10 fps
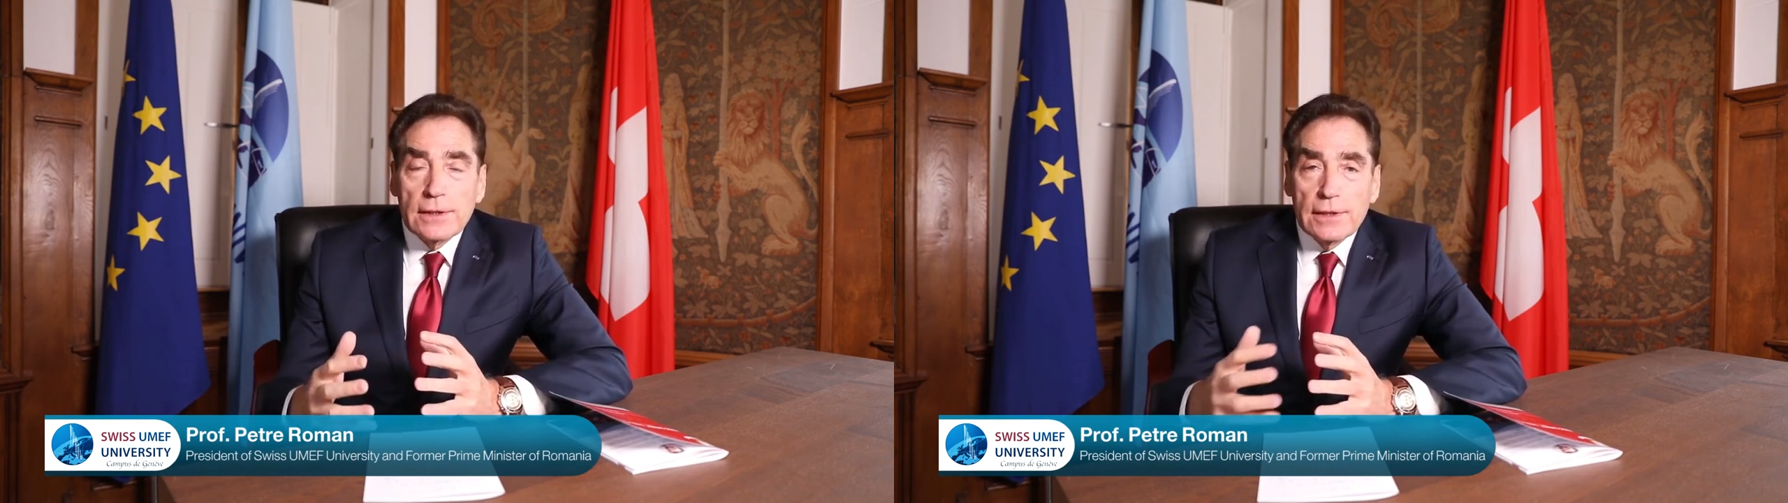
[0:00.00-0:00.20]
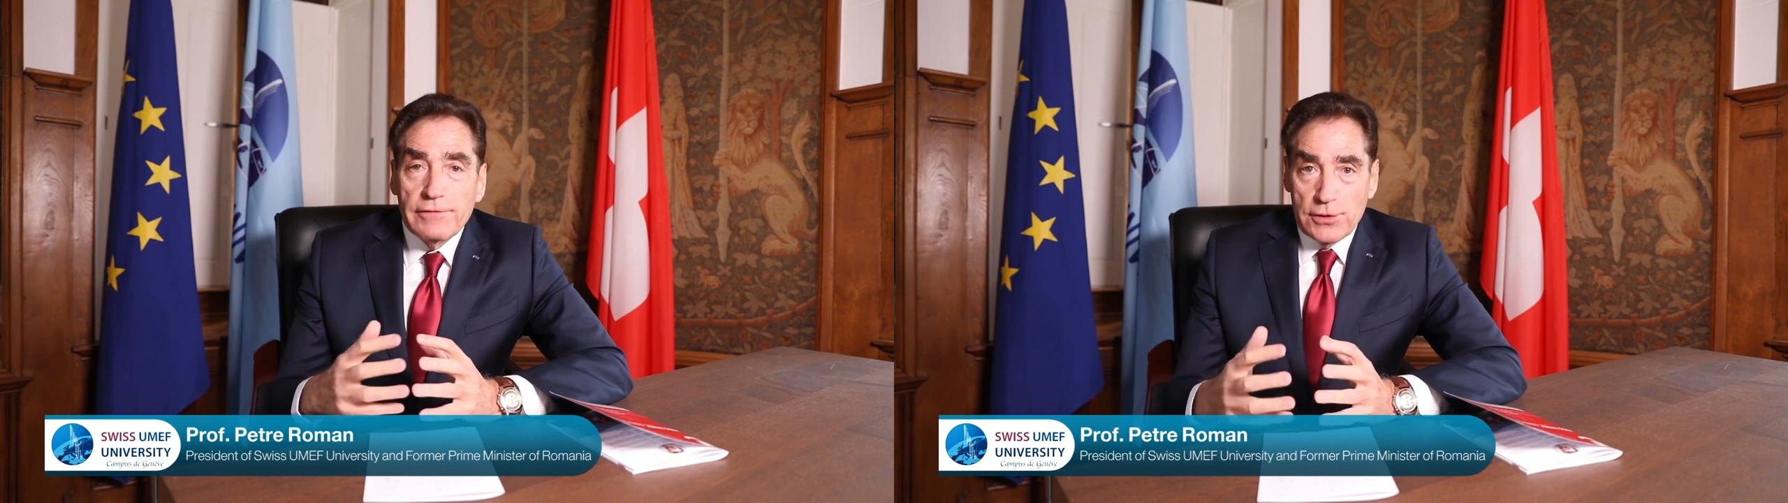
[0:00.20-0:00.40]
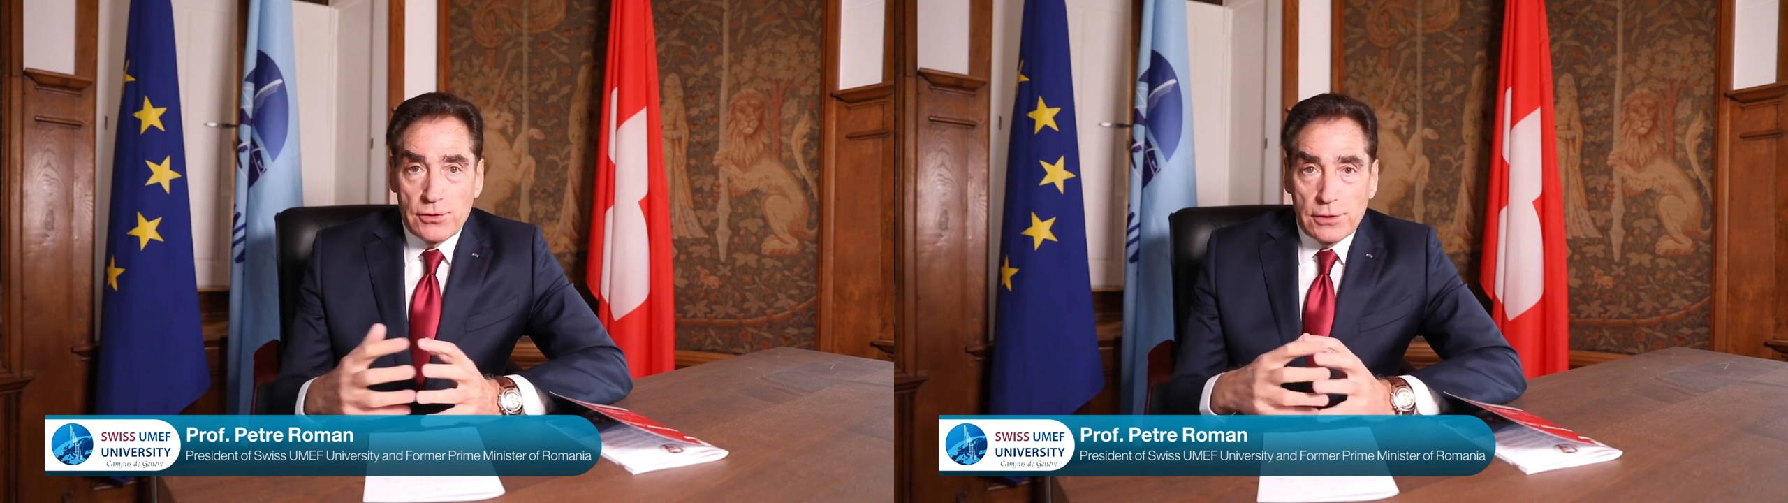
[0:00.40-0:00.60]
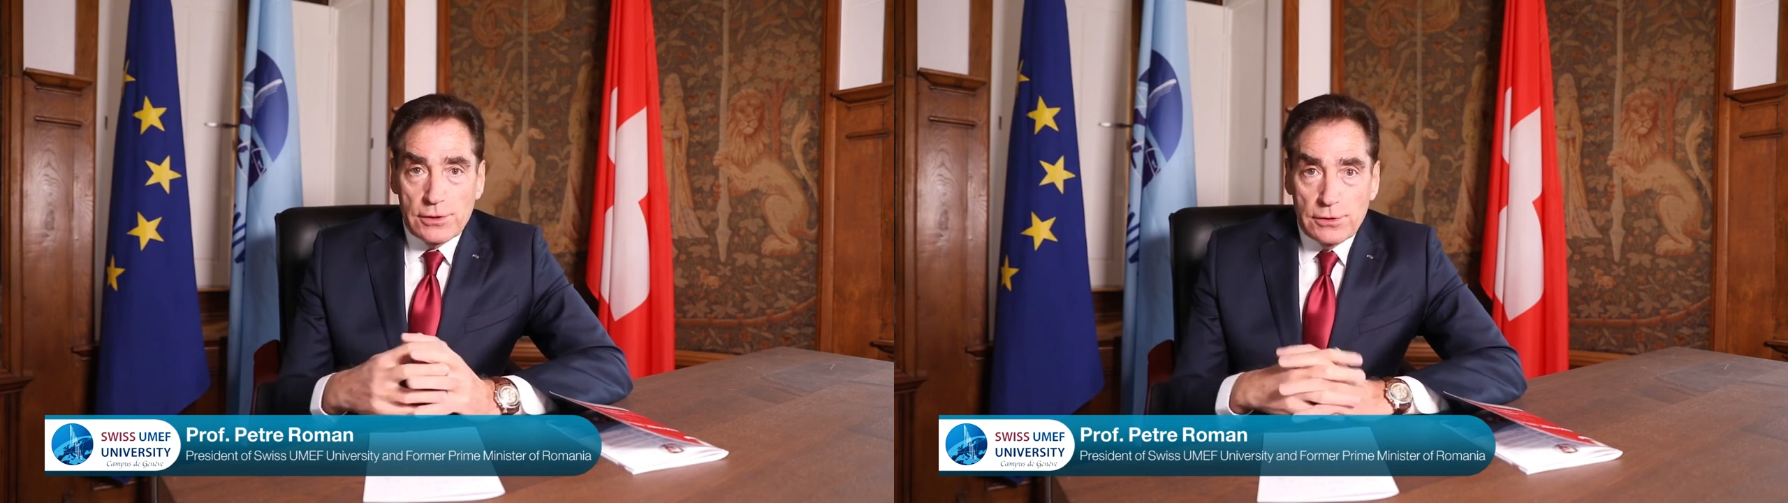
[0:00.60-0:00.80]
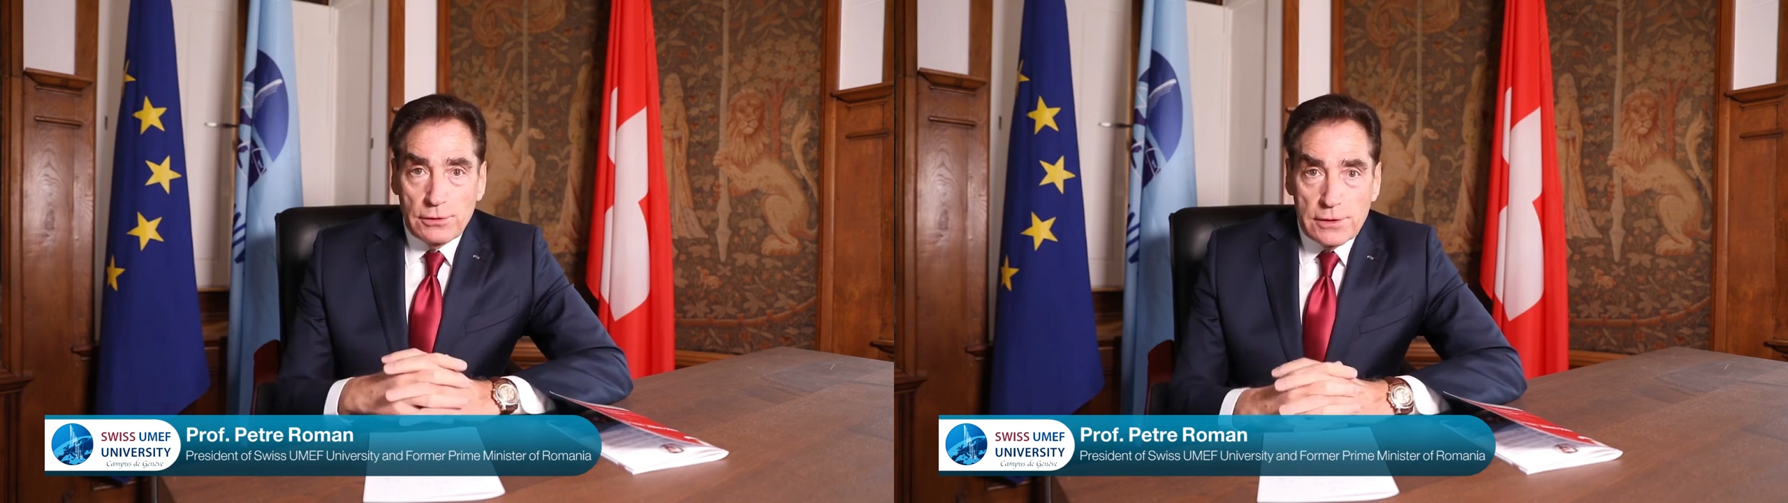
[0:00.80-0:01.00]
eventual
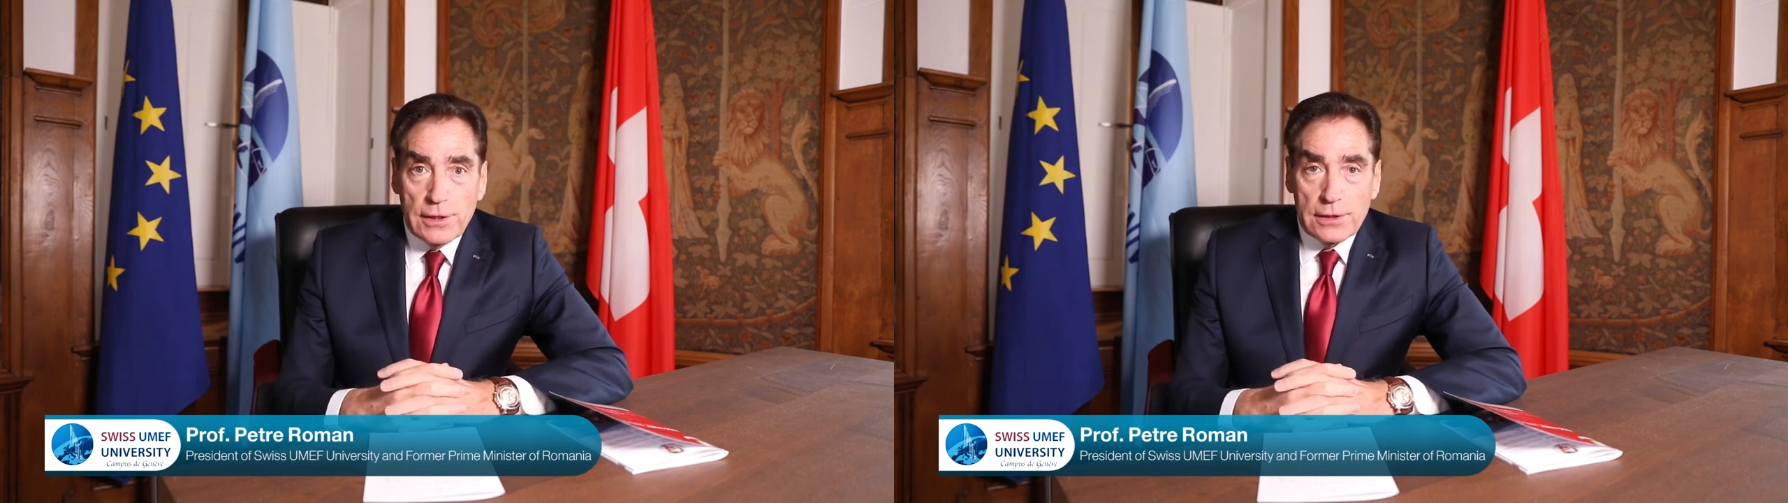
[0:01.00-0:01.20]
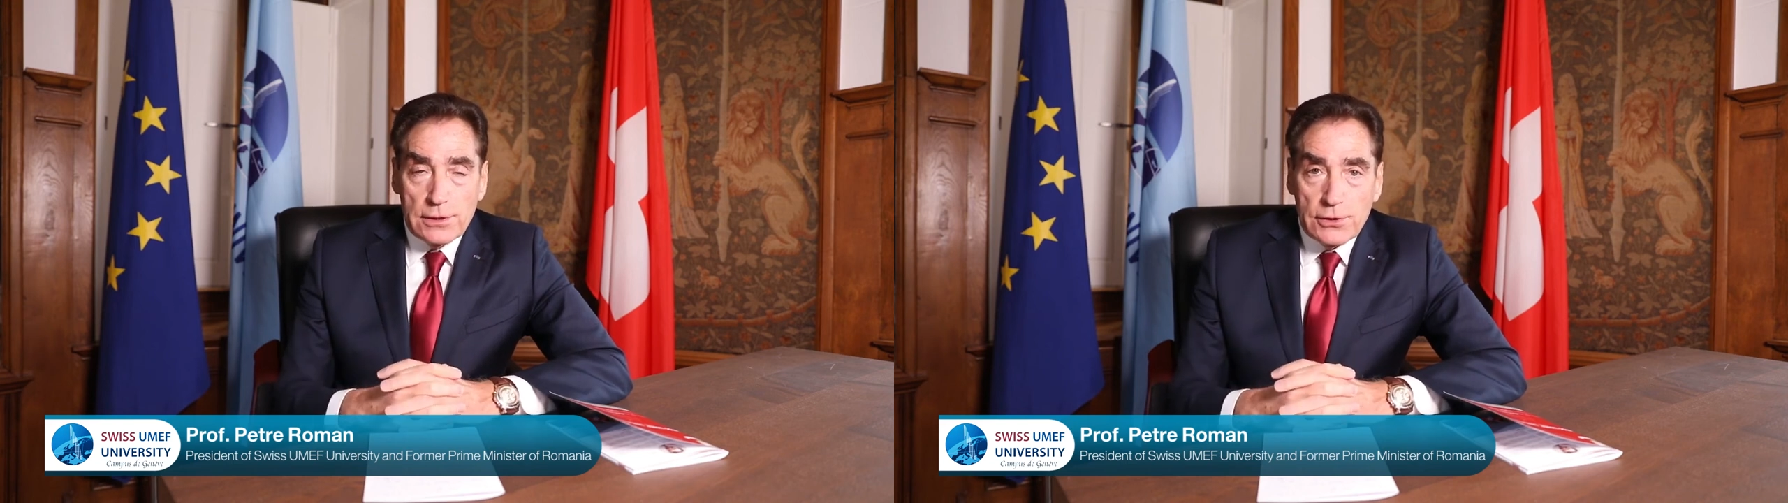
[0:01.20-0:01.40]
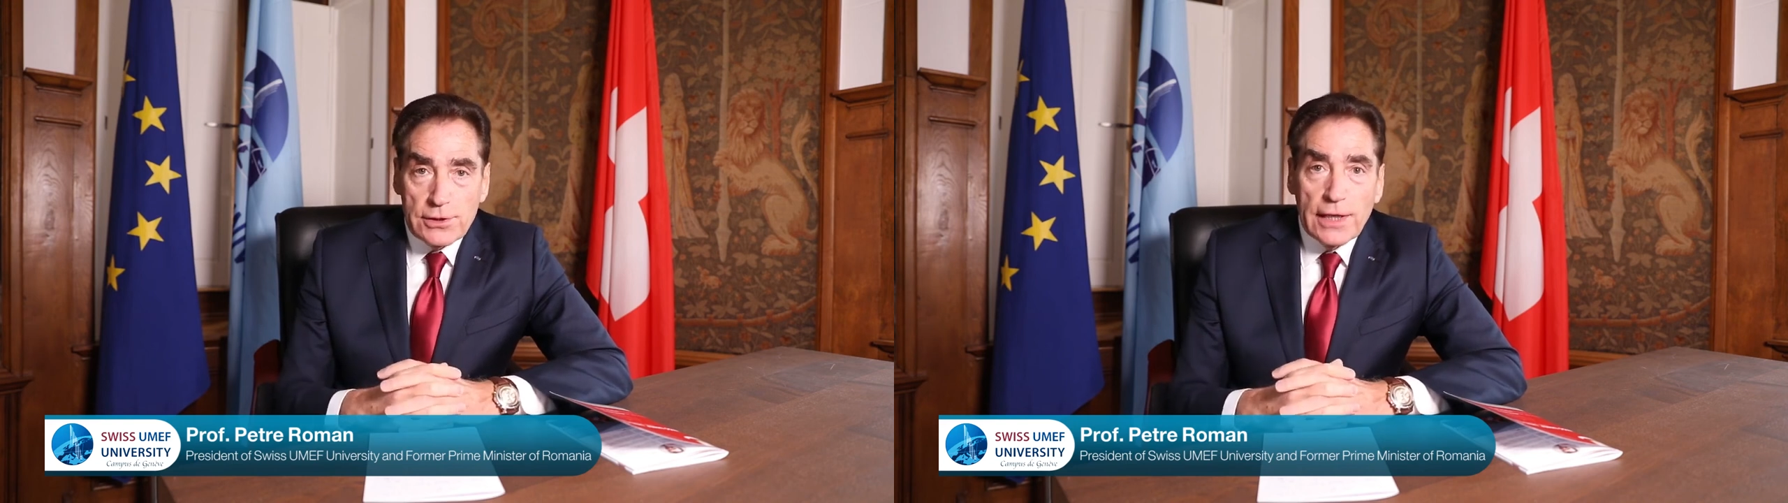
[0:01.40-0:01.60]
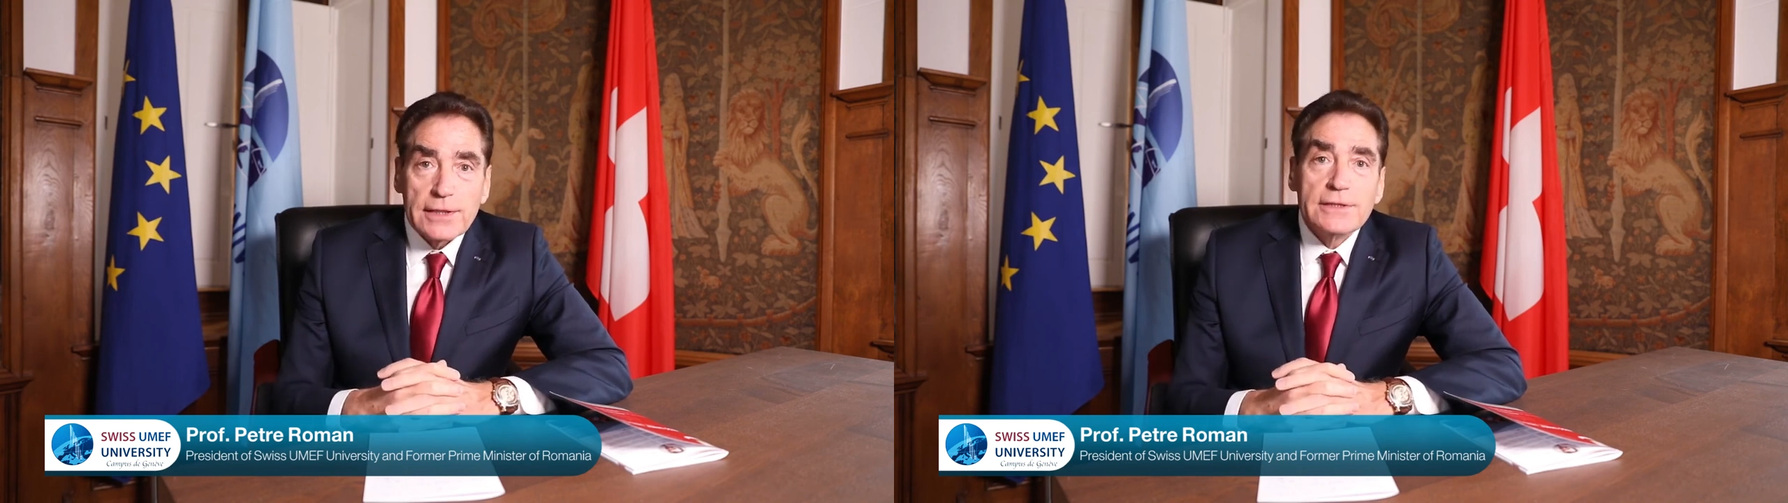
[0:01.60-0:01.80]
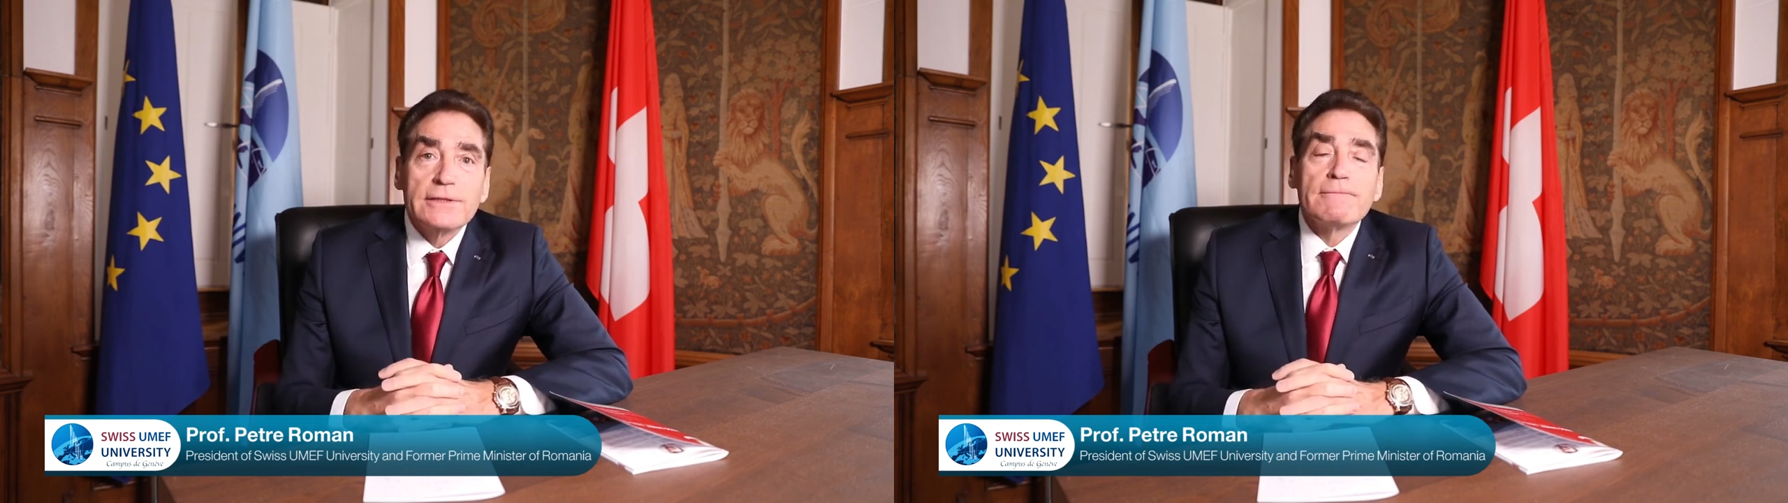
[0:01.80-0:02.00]
success.
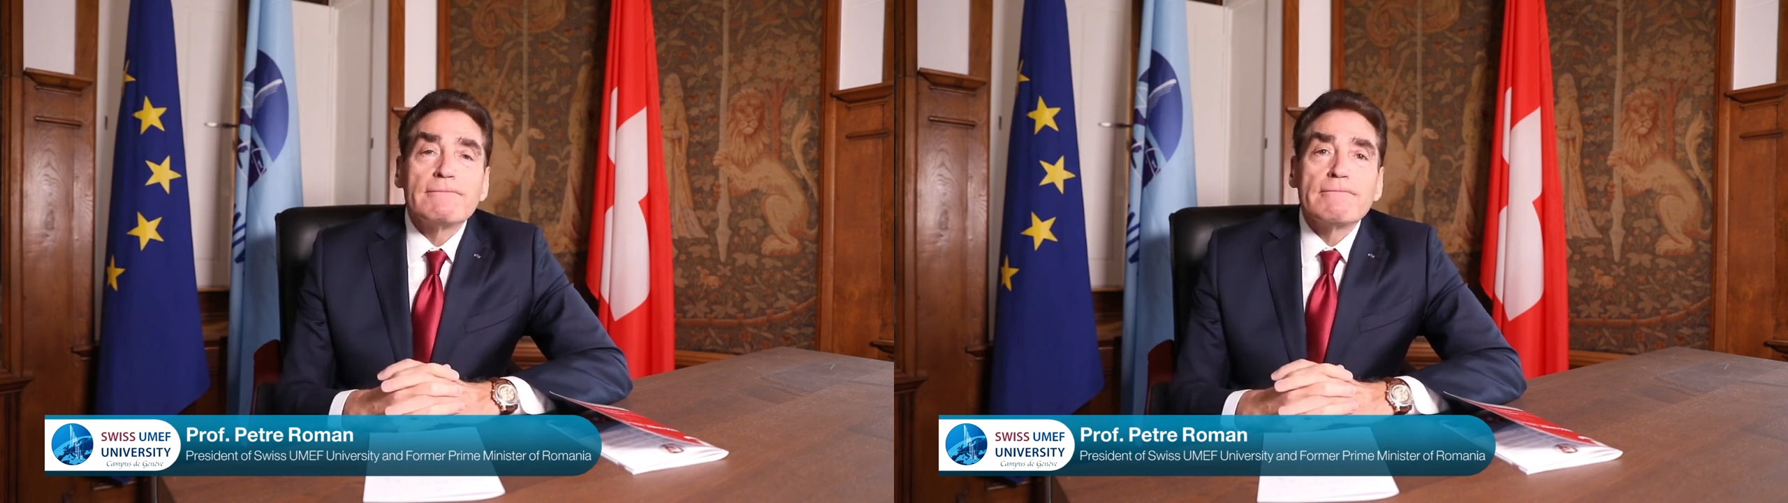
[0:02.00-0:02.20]
success.